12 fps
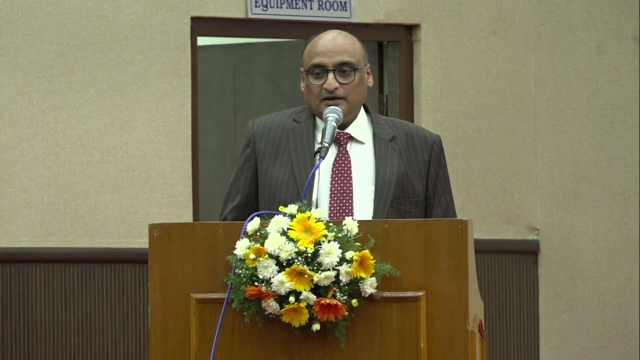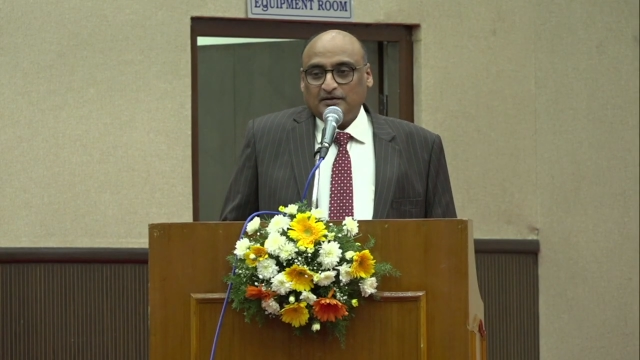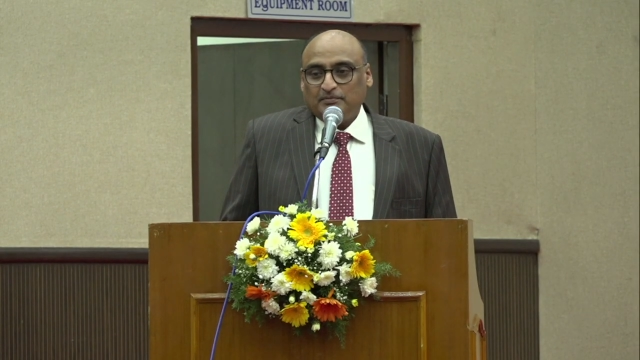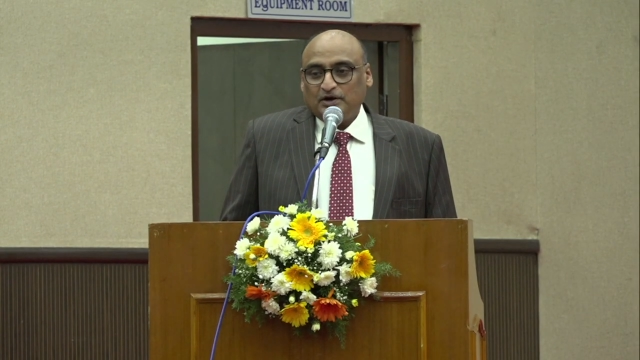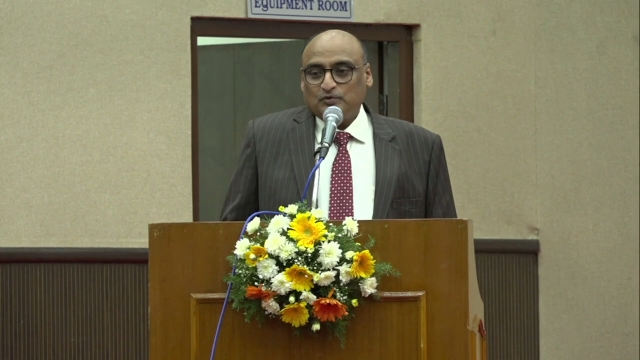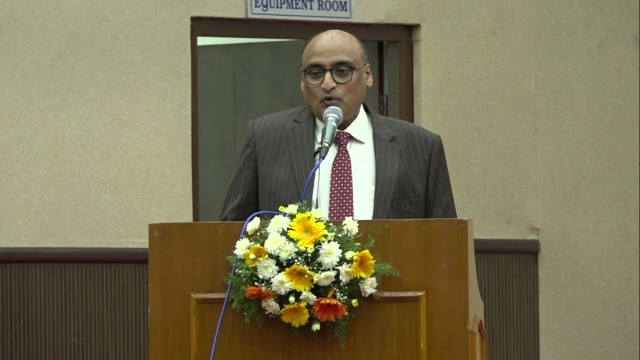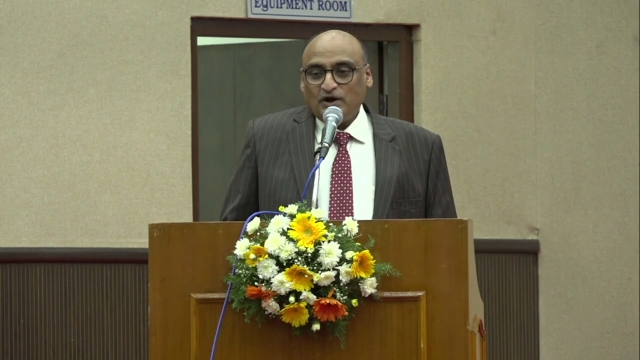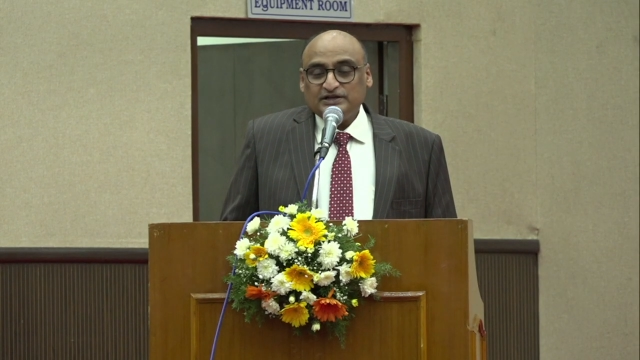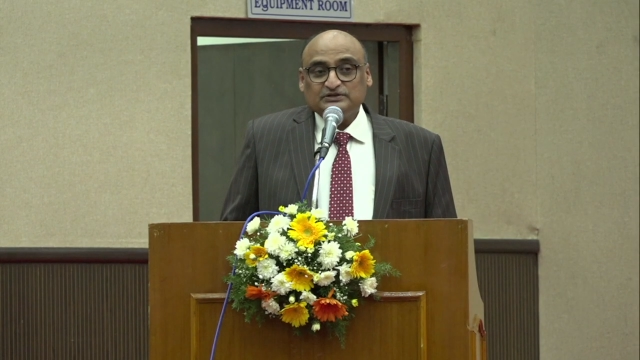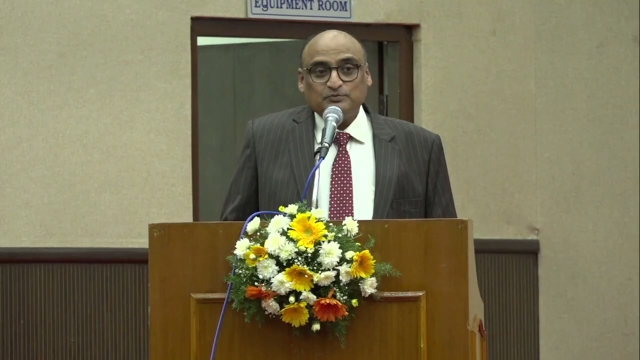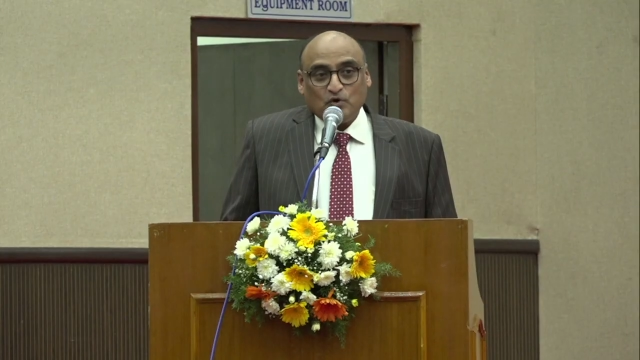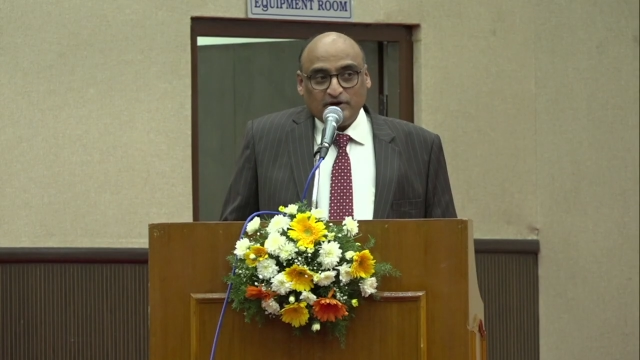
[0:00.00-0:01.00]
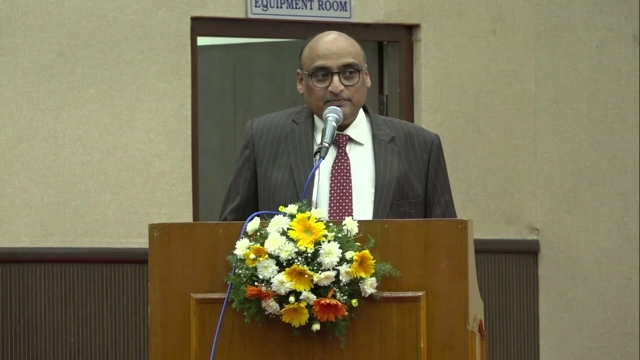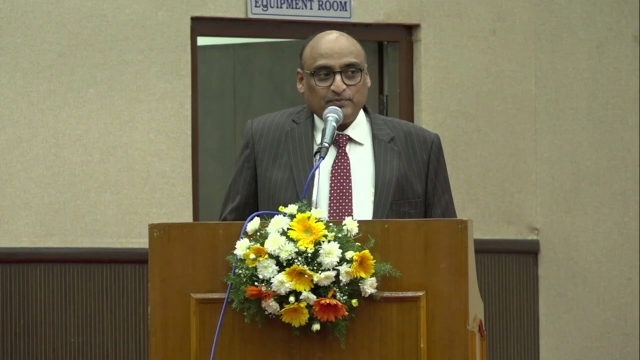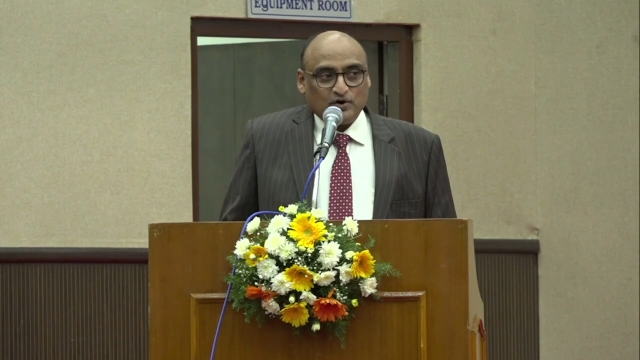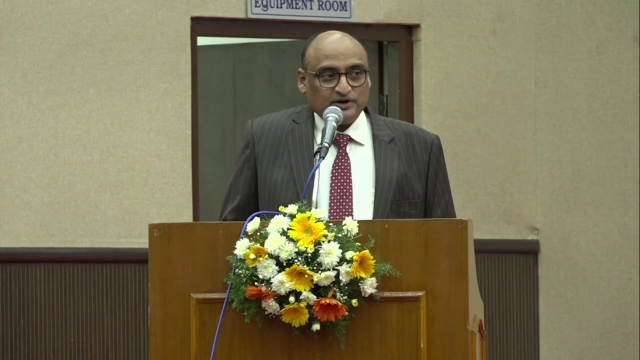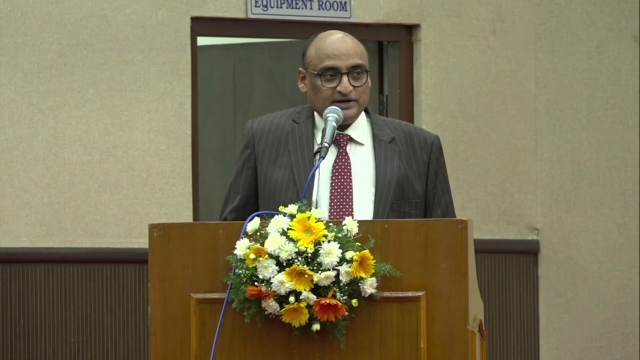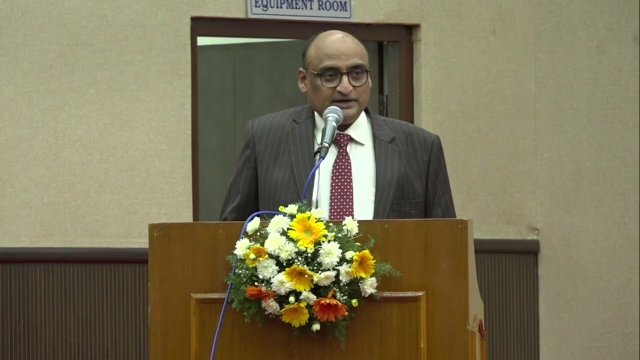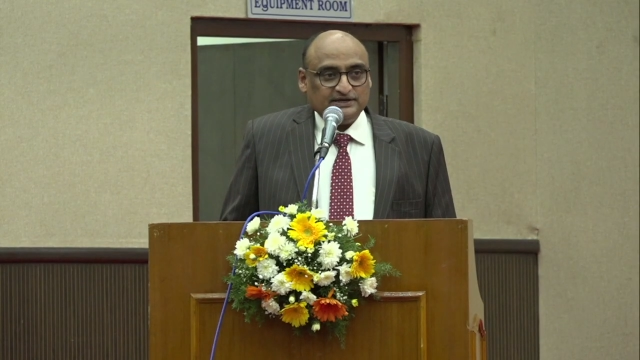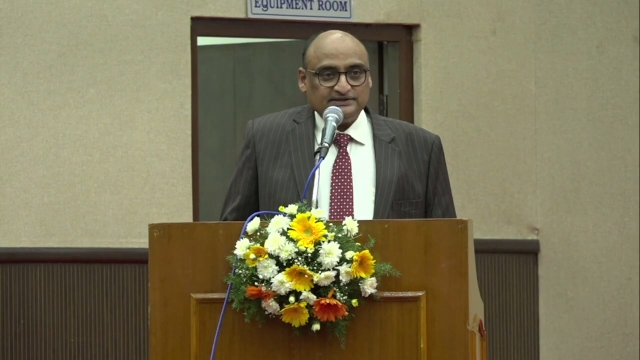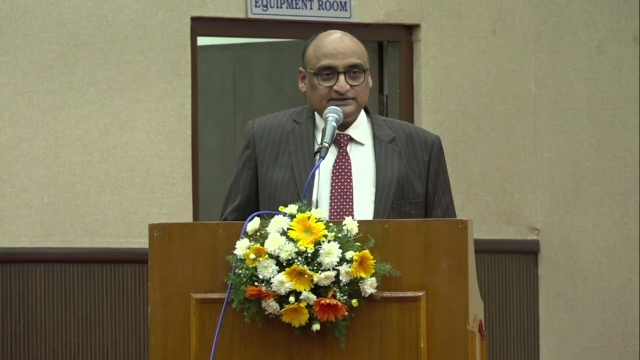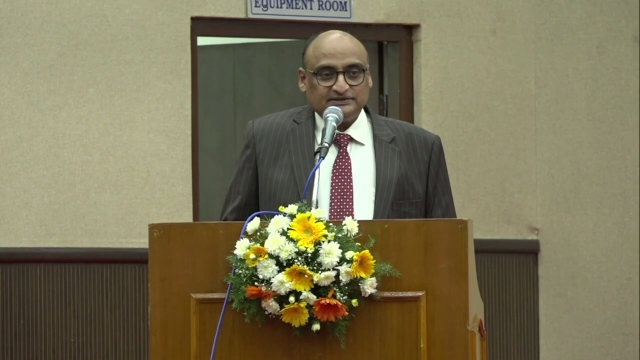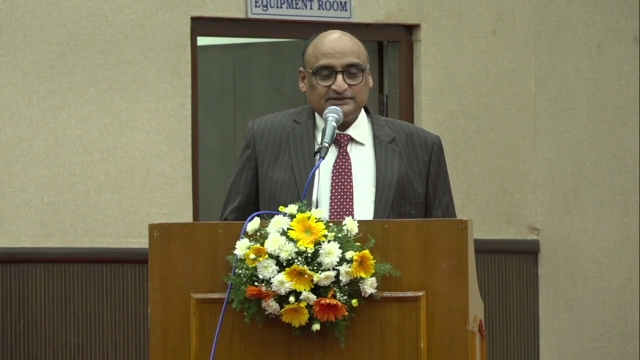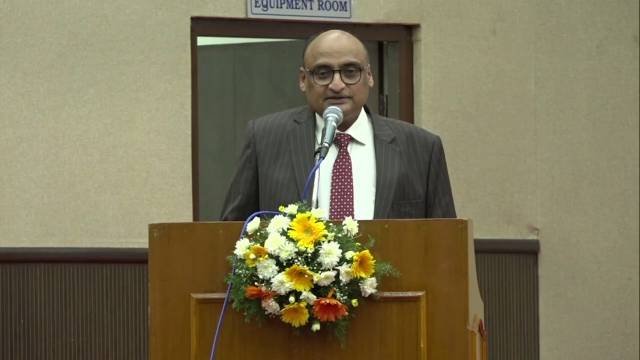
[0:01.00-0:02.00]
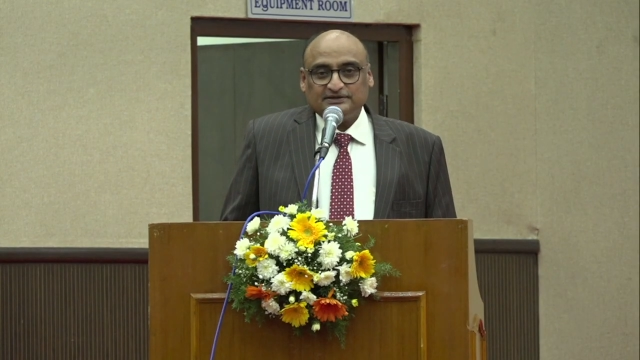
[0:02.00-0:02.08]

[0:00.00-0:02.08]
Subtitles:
But what is more important is